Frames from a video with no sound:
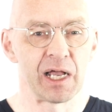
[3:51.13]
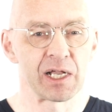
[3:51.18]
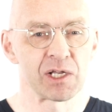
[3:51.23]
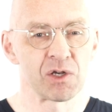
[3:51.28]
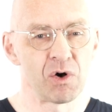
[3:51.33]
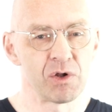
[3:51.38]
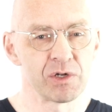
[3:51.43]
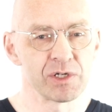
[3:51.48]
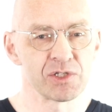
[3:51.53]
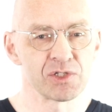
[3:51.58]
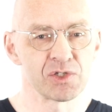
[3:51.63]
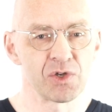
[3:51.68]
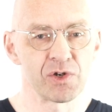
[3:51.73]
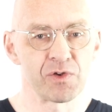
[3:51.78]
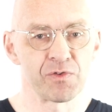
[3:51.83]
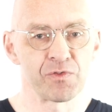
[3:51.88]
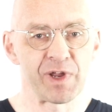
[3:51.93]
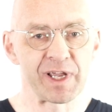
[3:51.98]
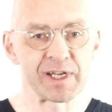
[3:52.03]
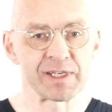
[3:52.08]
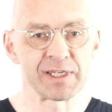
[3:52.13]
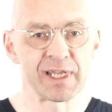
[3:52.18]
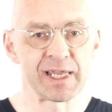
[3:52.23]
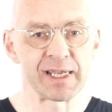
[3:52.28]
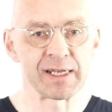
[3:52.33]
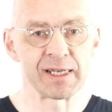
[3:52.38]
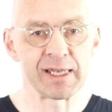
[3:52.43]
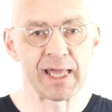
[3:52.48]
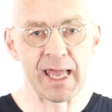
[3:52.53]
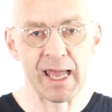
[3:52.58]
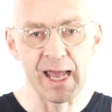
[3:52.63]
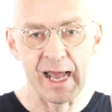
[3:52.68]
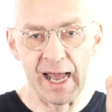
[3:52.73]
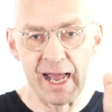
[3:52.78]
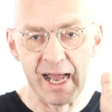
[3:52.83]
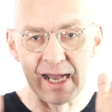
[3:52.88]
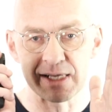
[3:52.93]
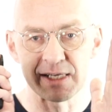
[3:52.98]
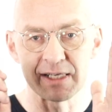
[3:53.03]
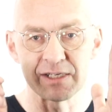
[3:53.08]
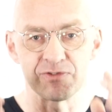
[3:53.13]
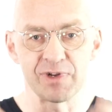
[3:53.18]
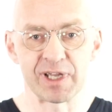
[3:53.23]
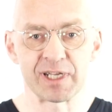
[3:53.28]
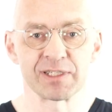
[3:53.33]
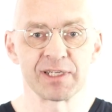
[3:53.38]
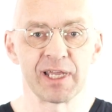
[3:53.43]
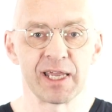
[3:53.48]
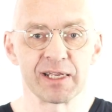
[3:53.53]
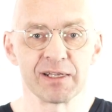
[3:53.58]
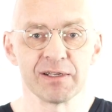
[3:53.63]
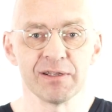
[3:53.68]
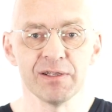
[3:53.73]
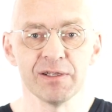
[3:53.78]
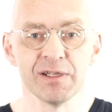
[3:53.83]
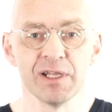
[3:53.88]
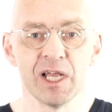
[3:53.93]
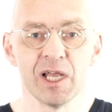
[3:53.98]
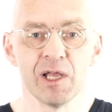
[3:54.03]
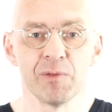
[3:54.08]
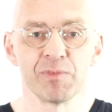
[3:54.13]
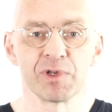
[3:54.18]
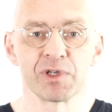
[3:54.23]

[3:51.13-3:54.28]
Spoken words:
I call this sort of rectangle a hugging rectangle